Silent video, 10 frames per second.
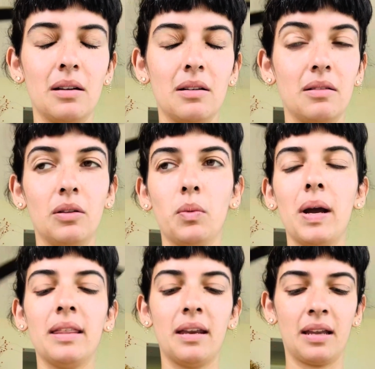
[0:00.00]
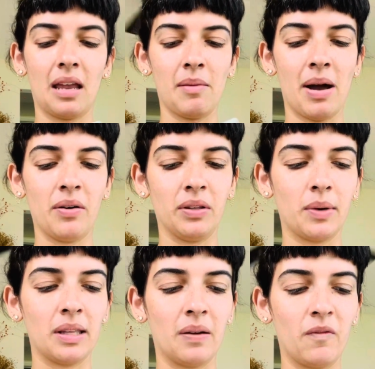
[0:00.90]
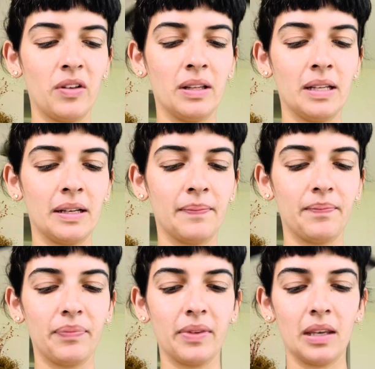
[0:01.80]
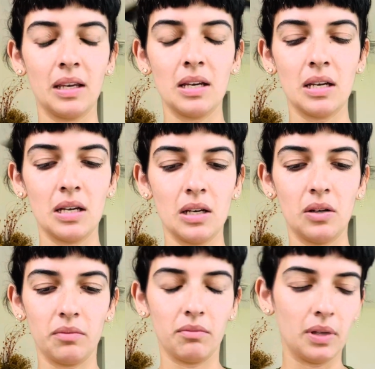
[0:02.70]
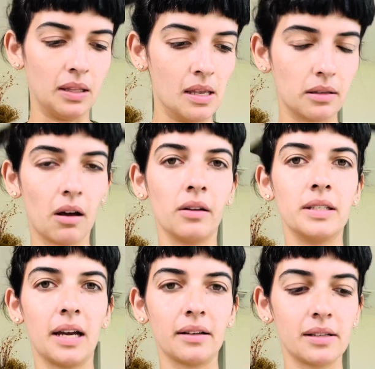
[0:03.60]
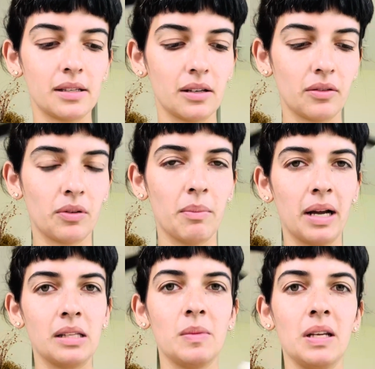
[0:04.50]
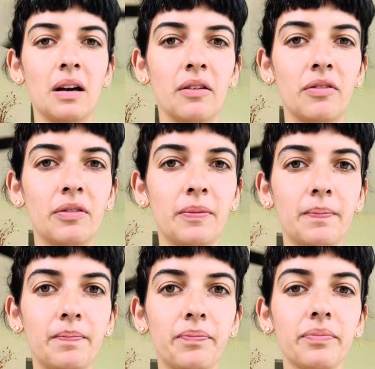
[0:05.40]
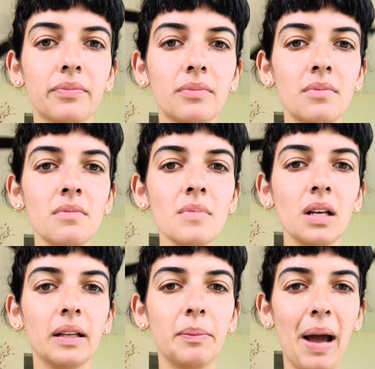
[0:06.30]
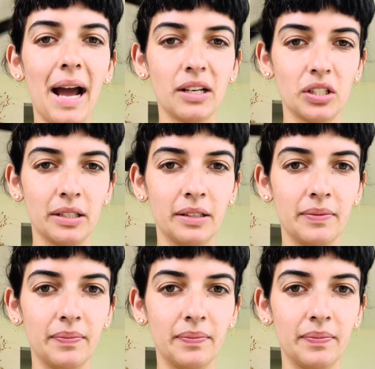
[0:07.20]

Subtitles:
the way that it came out and the way that I'm feeling in this context reminds me of like passion,